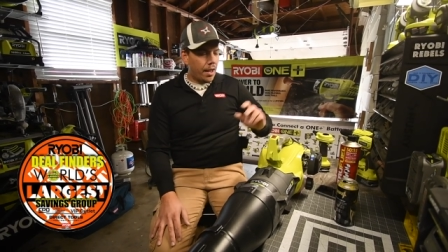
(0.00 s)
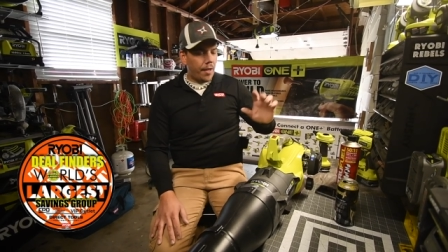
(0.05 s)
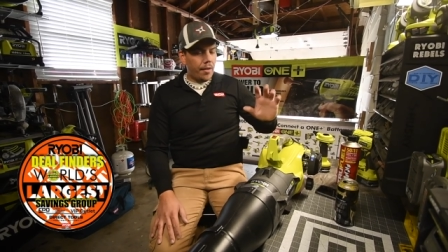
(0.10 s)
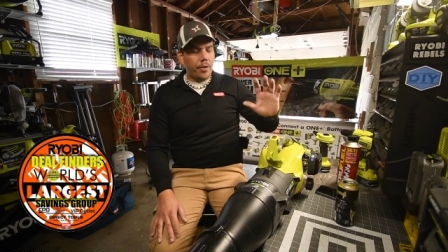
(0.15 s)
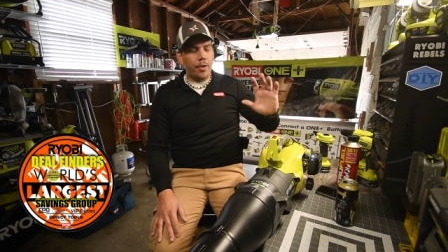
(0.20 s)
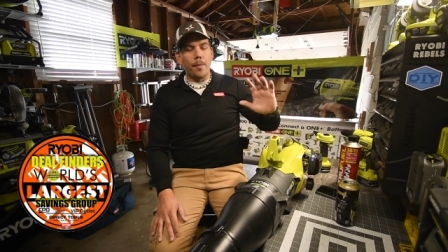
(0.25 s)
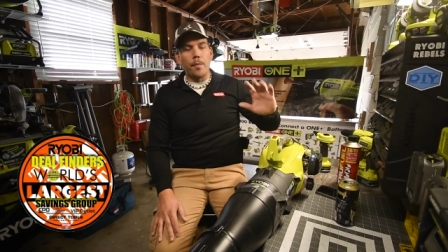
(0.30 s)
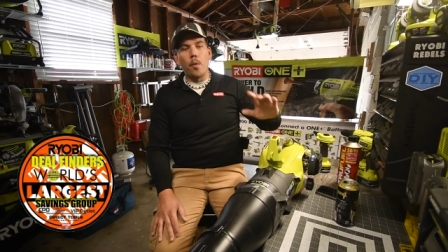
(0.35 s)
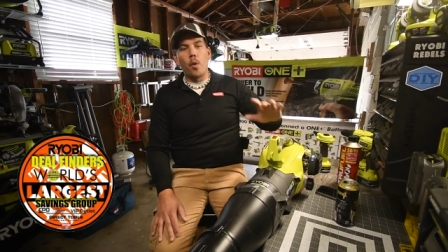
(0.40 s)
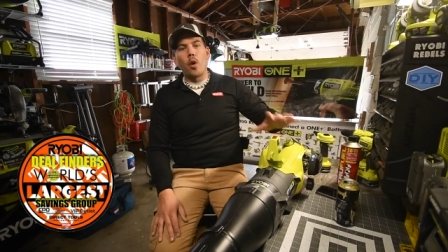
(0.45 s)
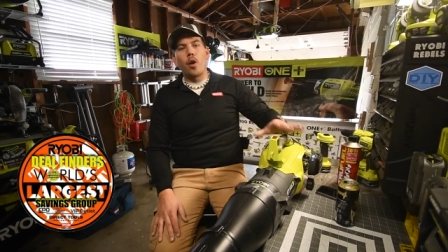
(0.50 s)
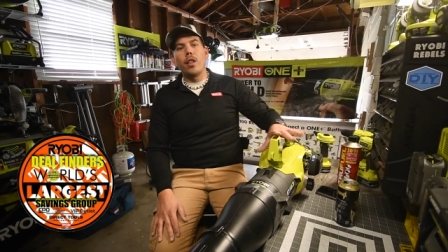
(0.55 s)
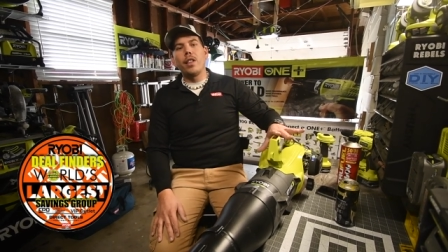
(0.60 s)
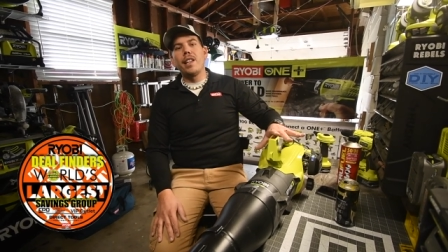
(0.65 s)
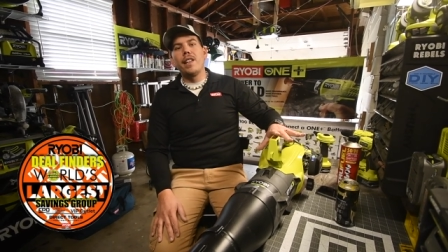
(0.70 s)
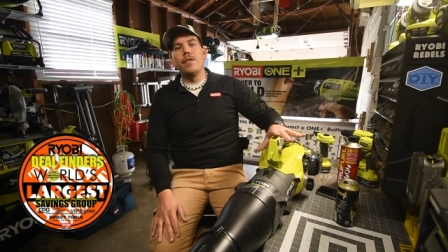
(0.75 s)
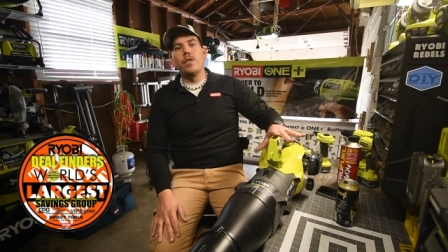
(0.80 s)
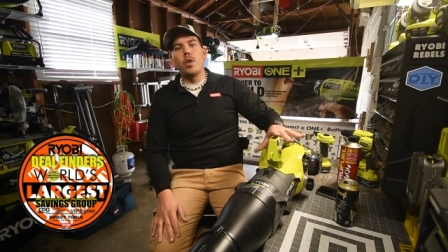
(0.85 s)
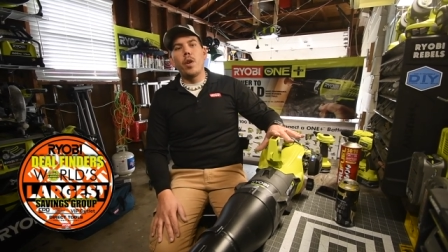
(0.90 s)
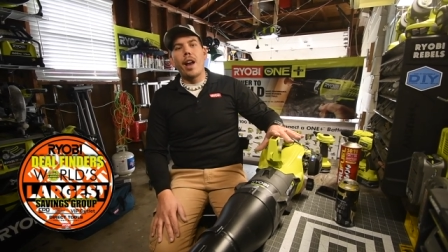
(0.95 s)
The more
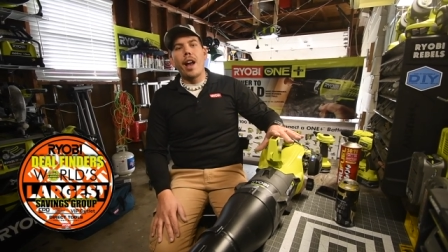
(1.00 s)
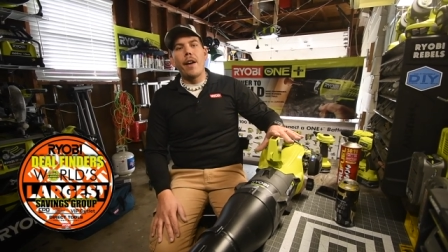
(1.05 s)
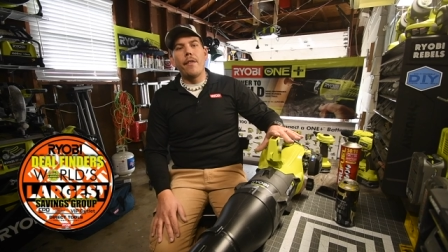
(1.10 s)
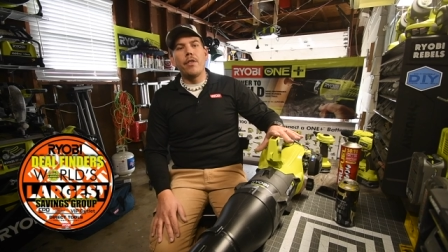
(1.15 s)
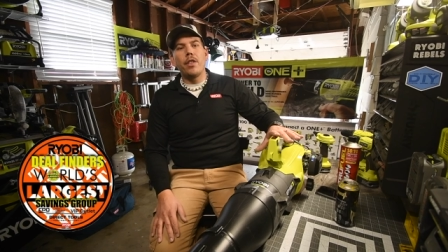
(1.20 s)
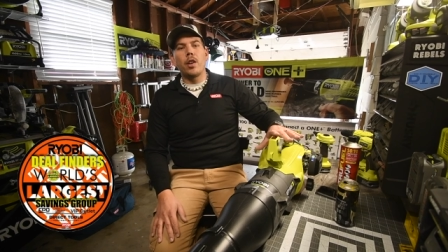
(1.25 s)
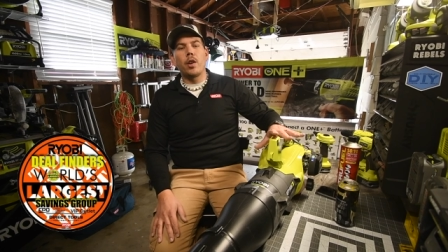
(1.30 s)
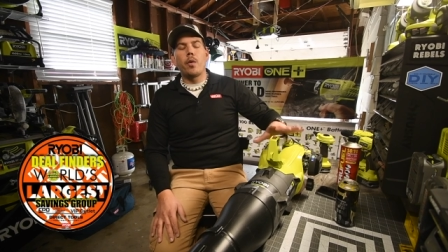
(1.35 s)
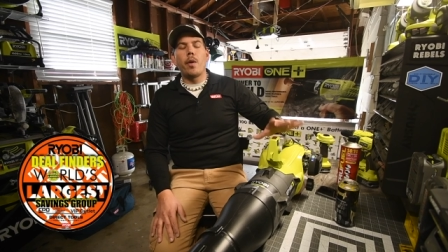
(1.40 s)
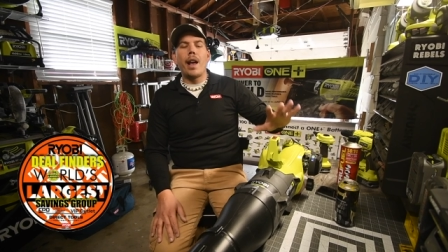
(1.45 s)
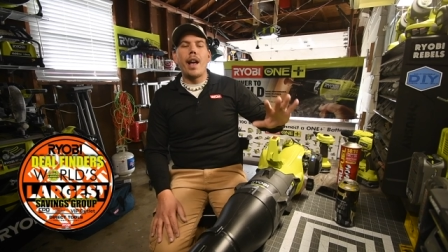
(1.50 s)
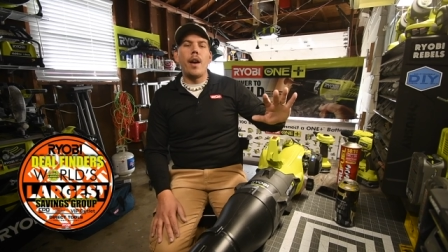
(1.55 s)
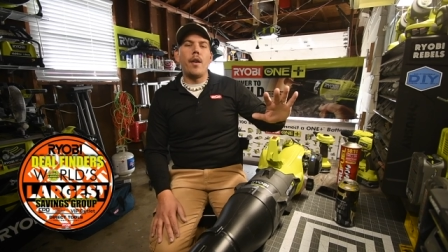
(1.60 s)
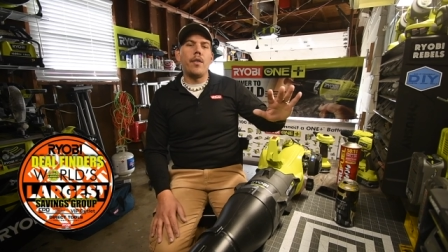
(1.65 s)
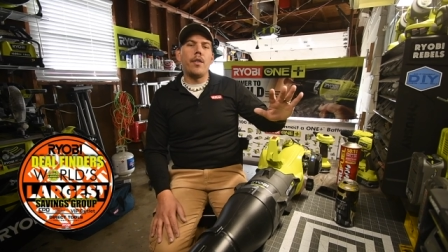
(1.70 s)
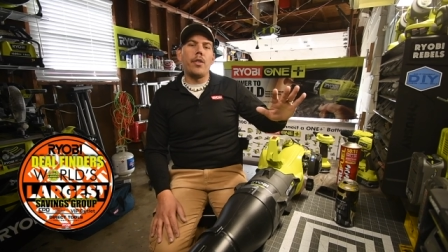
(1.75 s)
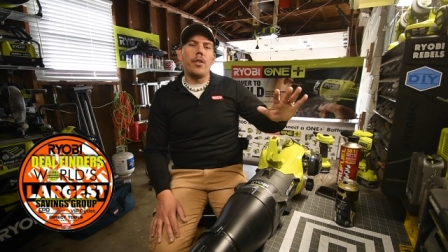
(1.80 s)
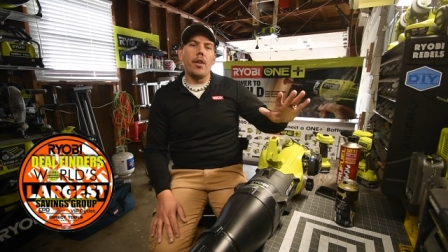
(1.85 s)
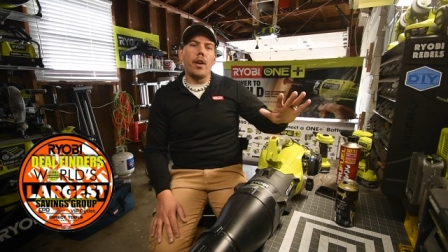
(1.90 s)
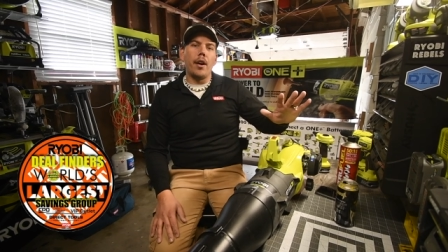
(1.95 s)
leaves you have in the
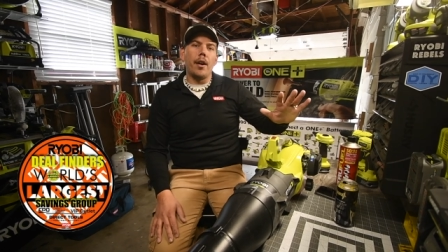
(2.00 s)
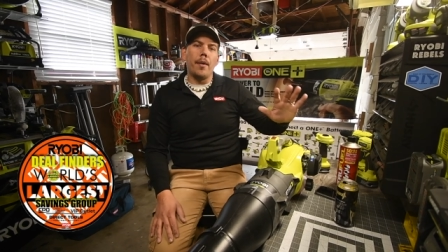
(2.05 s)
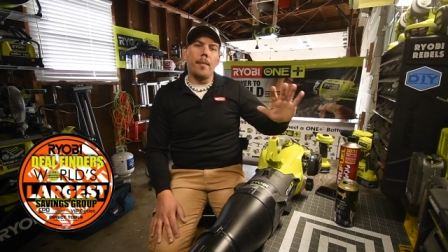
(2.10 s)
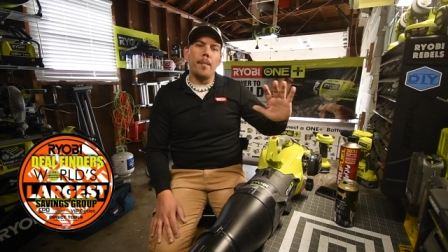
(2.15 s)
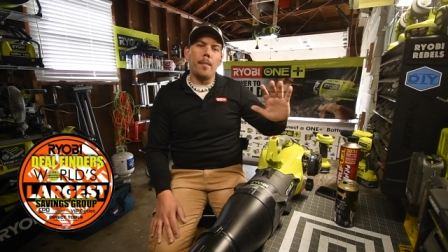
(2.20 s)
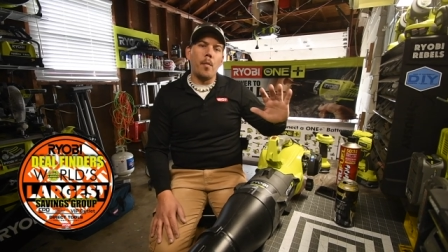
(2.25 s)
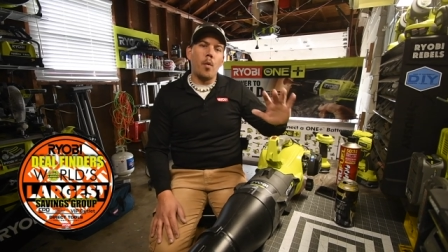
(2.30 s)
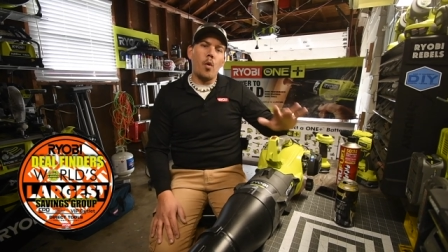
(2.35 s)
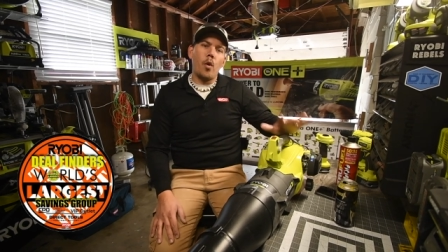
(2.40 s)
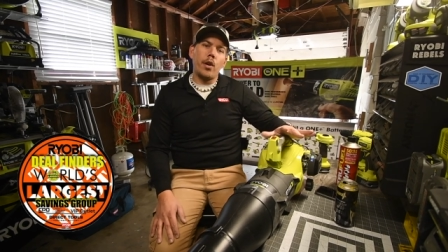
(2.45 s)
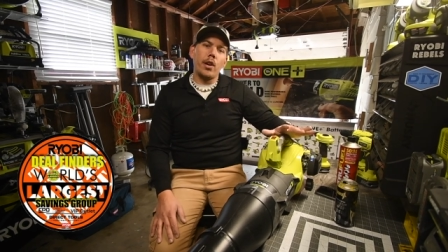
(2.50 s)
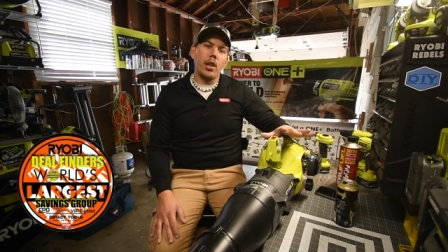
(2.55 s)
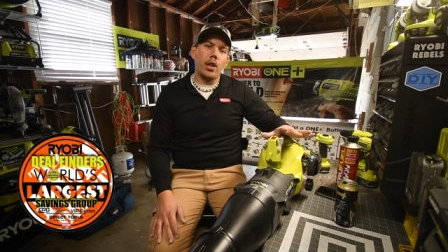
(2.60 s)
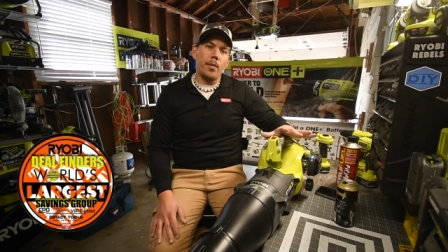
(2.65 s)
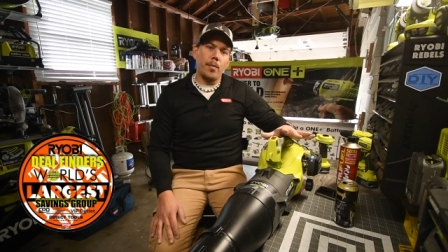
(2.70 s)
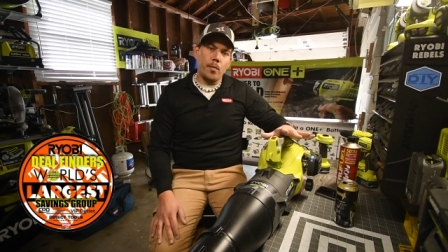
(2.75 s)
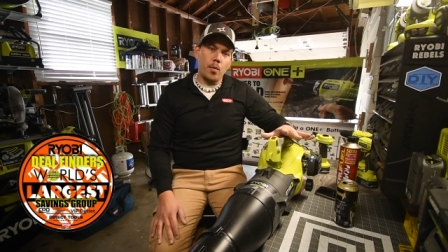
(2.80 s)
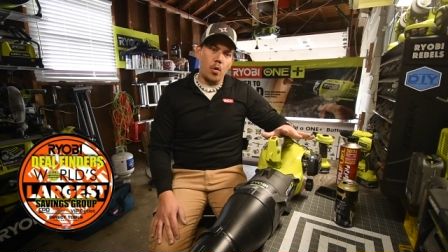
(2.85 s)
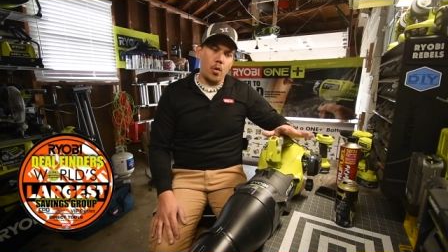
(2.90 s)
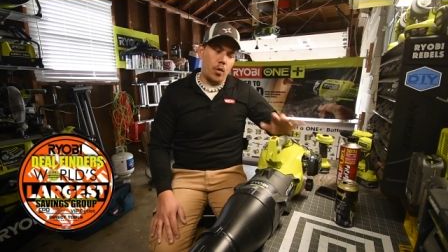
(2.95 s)
ground, the more you'll
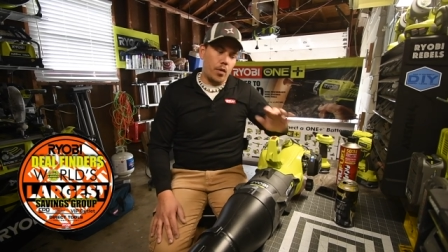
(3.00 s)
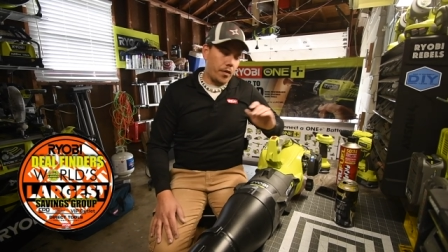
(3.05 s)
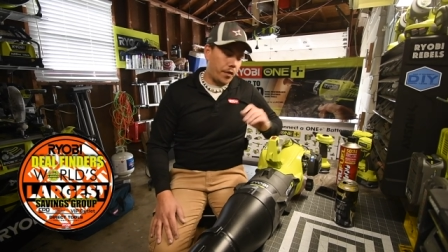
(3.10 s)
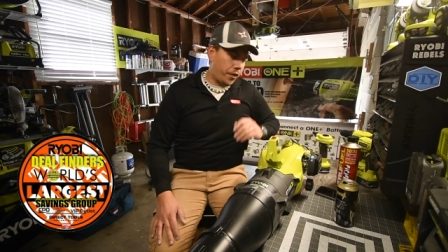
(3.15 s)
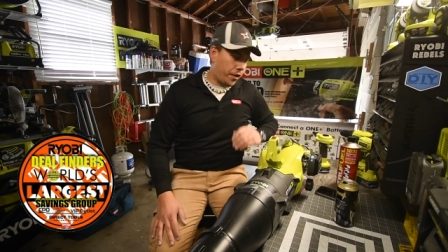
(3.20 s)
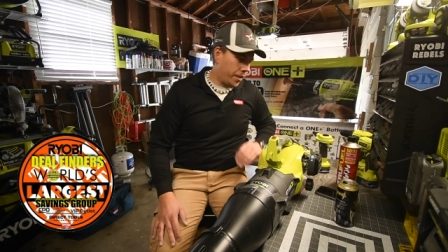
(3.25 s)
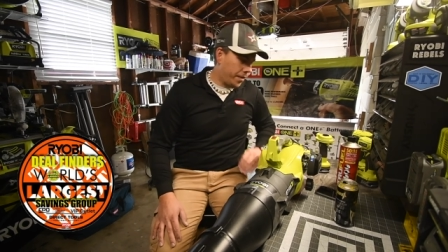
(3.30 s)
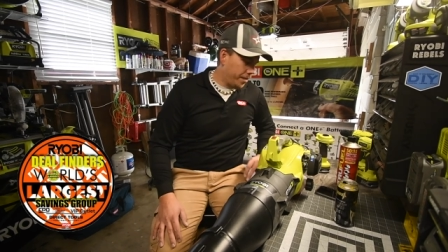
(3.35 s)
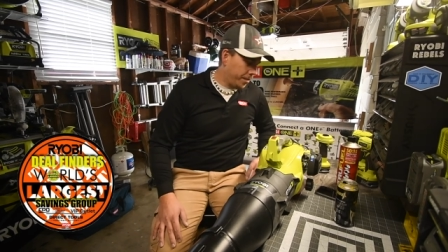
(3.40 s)
move.